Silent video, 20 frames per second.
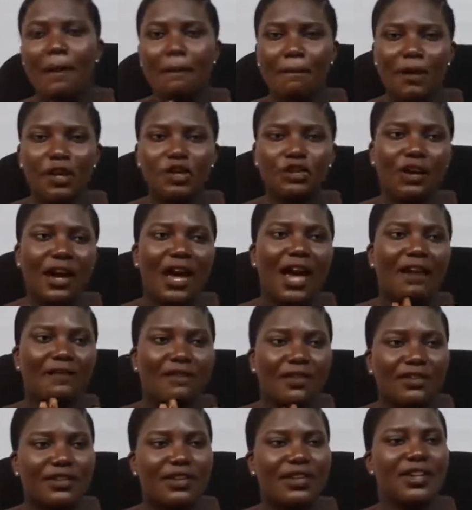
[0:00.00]
Make sure
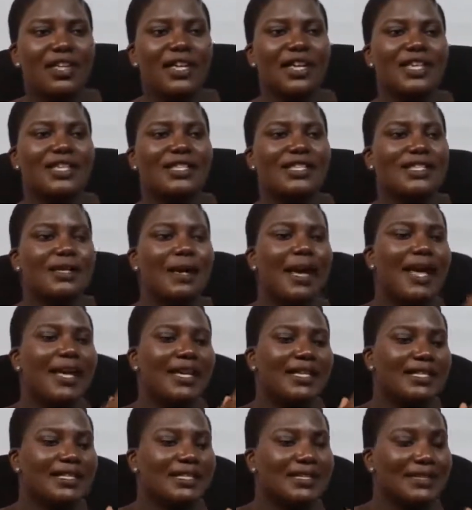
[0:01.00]
everything
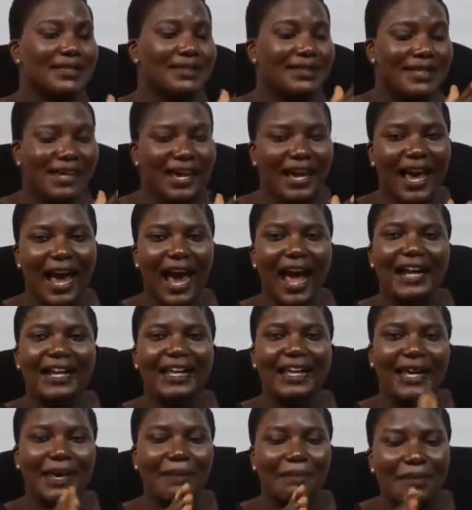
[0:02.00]
is there
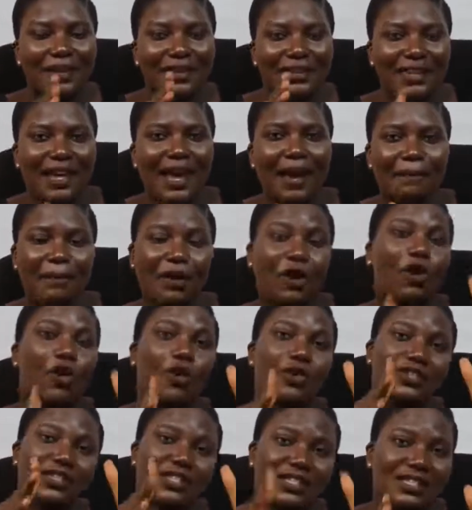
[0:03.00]
and keep it there. Be
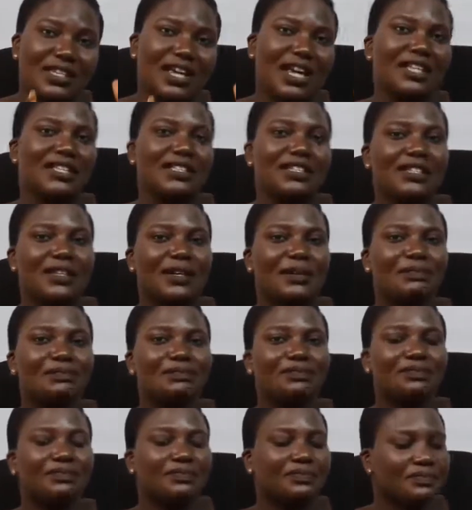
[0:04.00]
consistent.
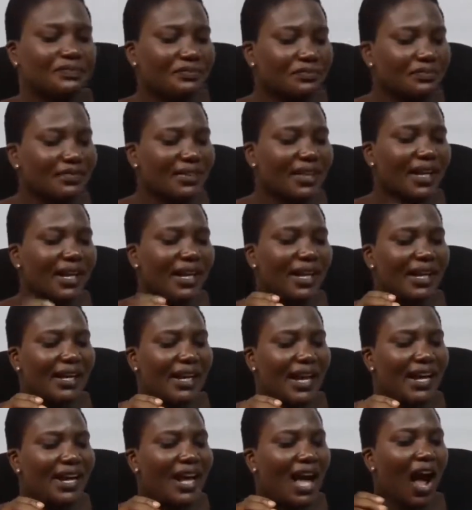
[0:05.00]

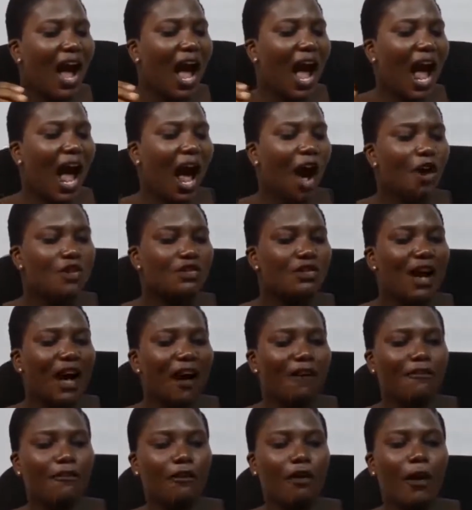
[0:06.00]
Then I also
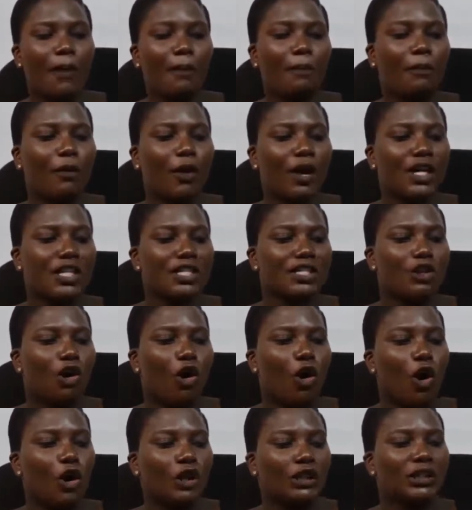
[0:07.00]
have 4 points
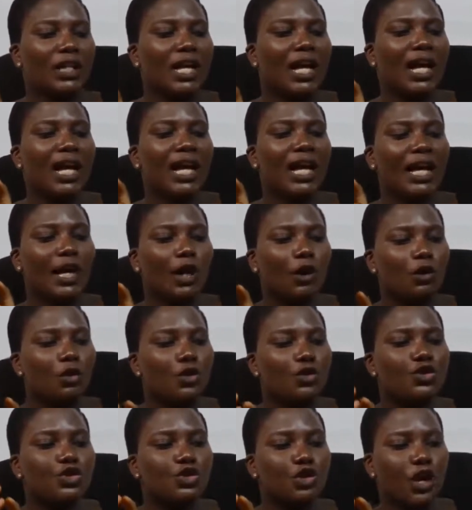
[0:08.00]
on a
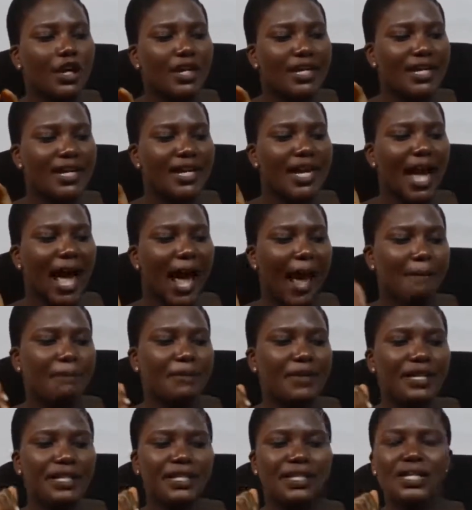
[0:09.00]
good study
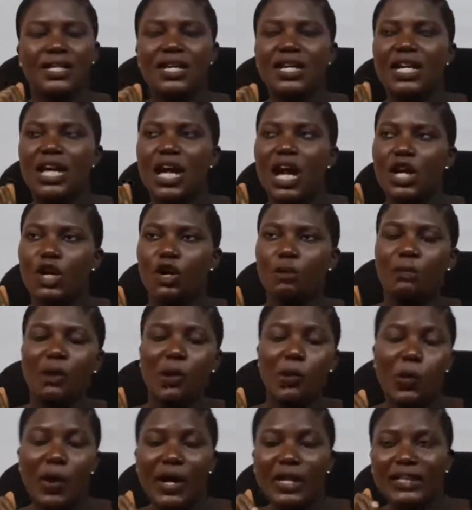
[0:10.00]
habit.
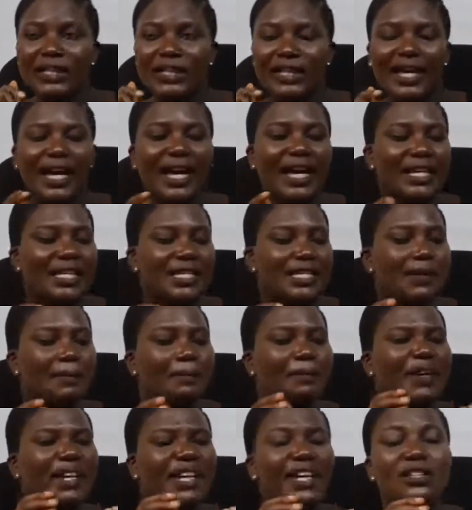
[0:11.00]
Number 1 there is,
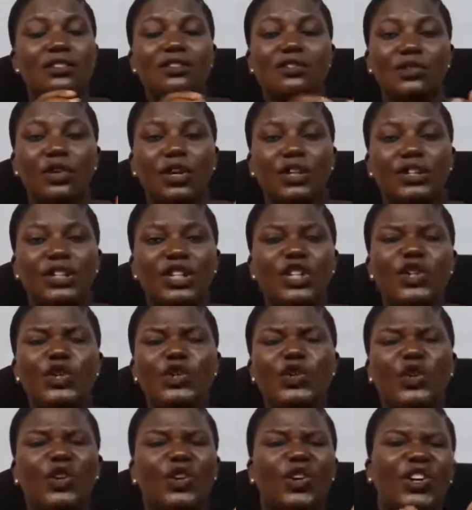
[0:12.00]
begin
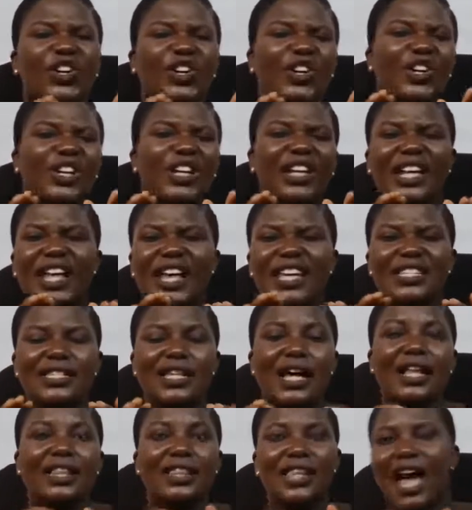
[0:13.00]
studying no less
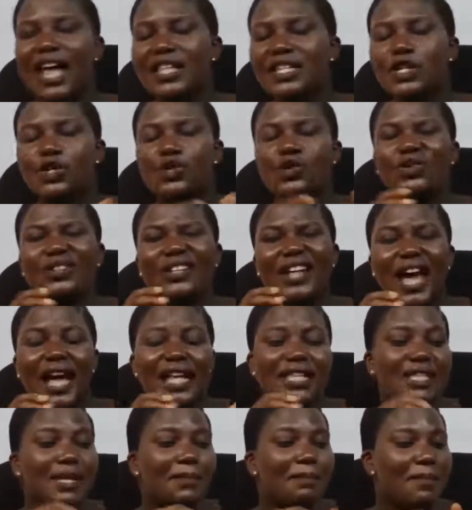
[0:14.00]
than 30 to
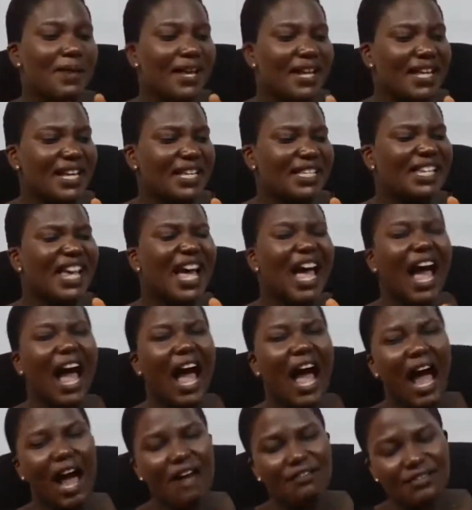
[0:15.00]
90 minutes
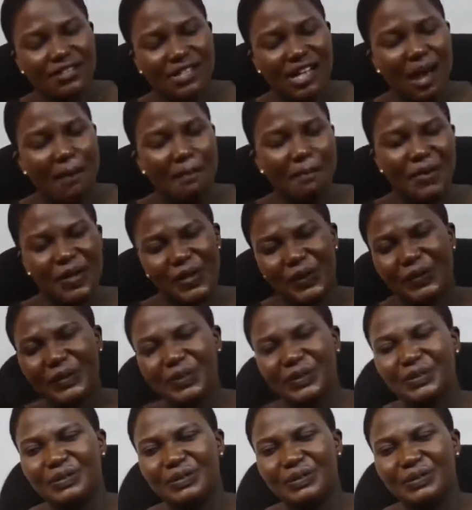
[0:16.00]
after meal.